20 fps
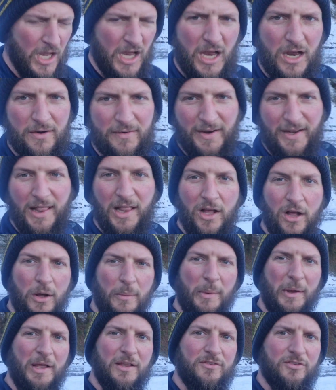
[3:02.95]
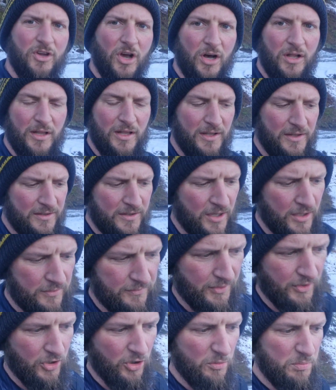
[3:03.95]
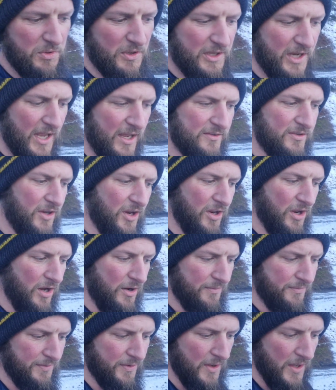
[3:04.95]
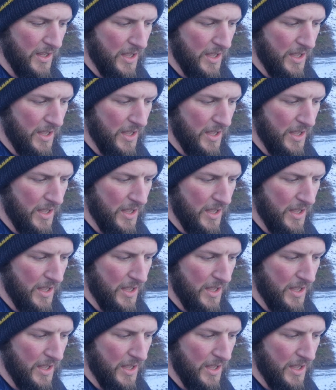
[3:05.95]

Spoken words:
We've had a little bit in Scotland for a couple of days on and off,